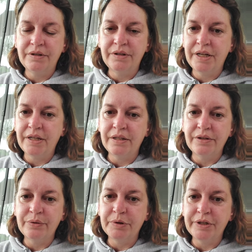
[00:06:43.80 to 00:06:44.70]
taking
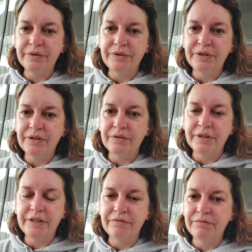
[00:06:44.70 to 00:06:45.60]
low blows,
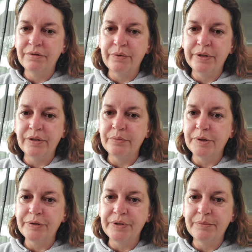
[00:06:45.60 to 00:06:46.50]
like throwing low
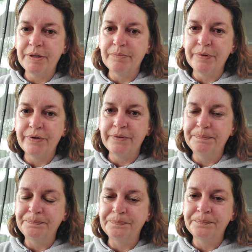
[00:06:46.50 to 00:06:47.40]
blows at people.
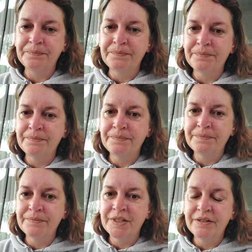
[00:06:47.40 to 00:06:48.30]

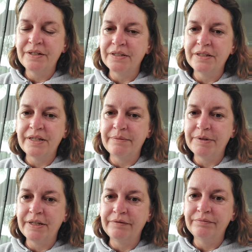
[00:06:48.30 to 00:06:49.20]
It's not the same
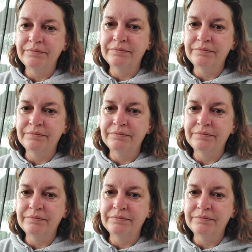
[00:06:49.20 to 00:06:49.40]
thing.